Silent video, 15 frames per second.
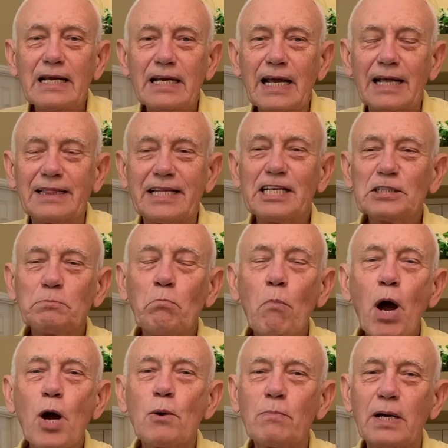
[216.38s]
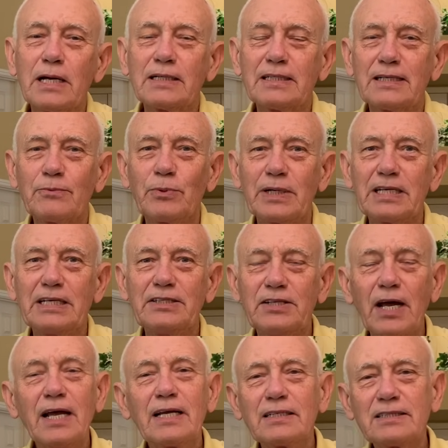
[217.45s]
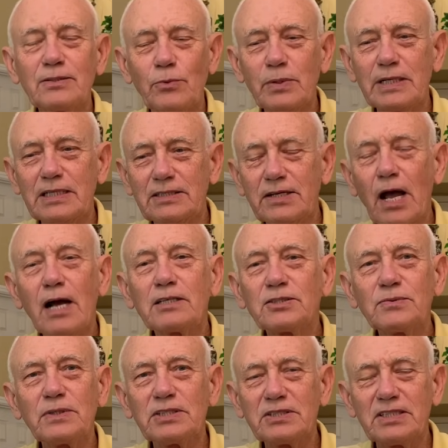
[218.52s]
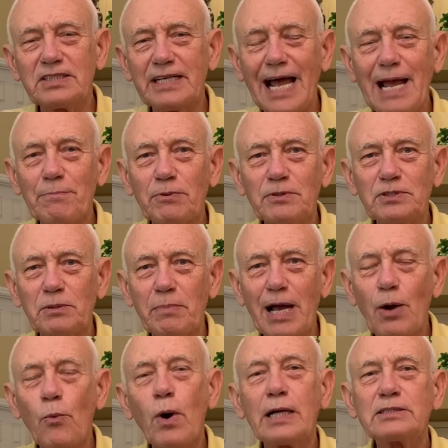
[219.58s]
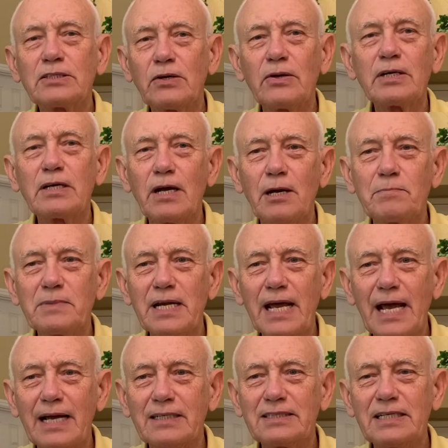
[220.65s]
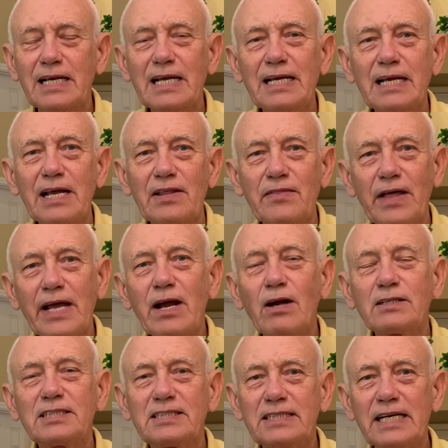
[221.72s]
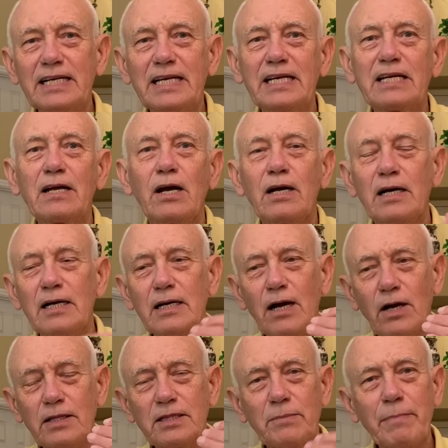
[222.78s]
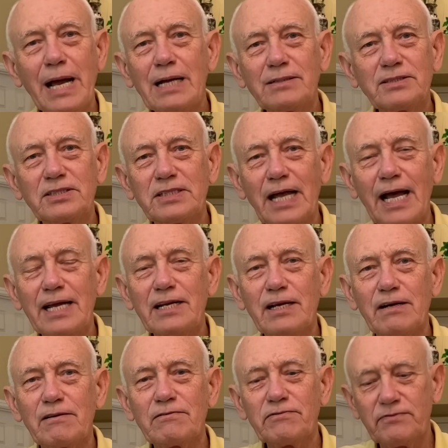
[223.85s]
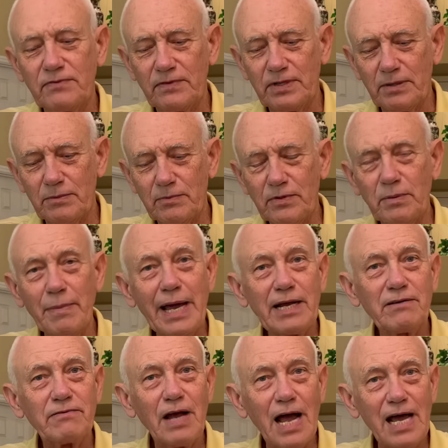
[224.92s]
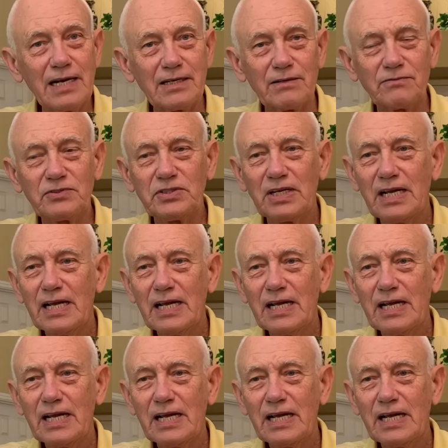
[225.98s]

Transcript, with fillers: at this moment, when he does, when he talks to his disciples about what's going to come next, they are sitting uh, on the mountainside of the, the Mount of Olives,